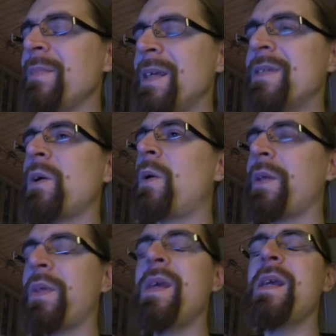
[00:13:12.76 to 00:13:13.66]
So I
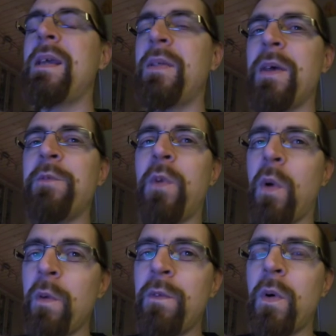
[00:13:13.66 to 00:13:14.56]
think the
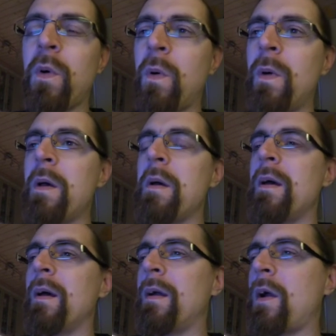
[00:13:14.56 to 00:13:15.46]
Volvo
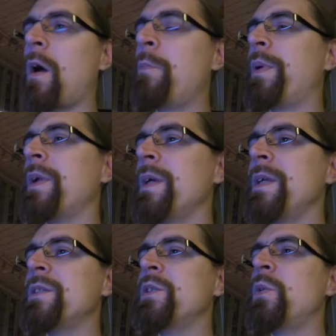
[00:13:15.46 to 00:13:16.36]
company
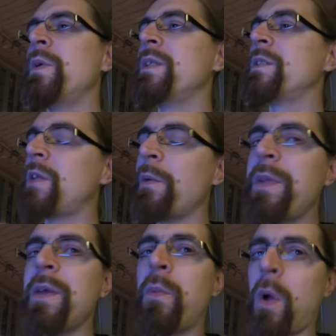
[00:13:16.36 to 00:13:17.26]
is doing
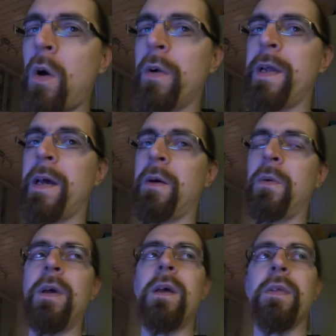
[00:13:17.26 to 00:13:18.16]
something wrong now.
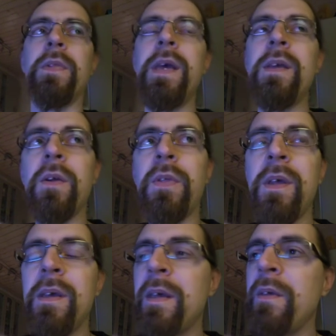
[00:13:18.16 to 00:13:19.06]
They are
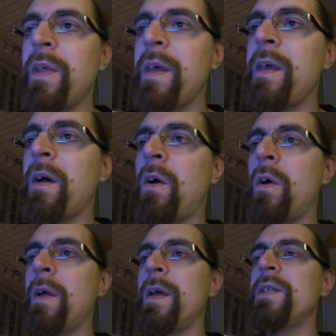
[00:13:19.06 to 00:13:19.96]
thinking they
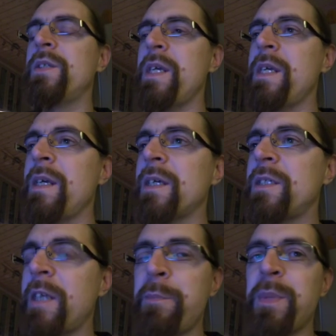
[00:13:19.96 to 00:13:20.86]
are taking a
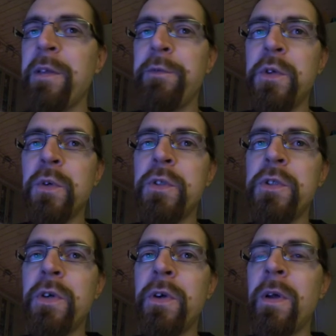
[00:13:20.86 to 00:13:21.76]
step in the
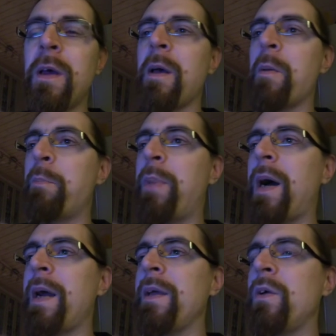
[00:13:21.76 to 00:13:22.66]
future
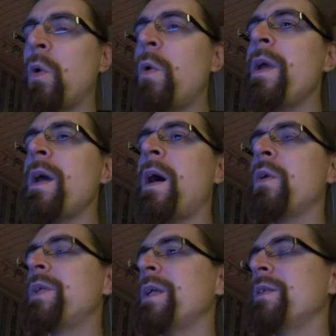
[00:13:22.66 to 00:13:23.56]
by going
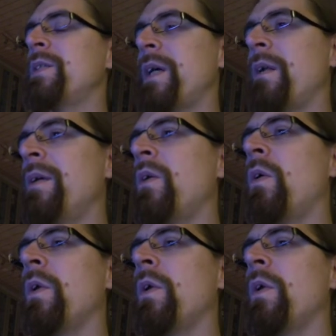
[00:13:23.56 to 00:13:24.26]
out and telling all the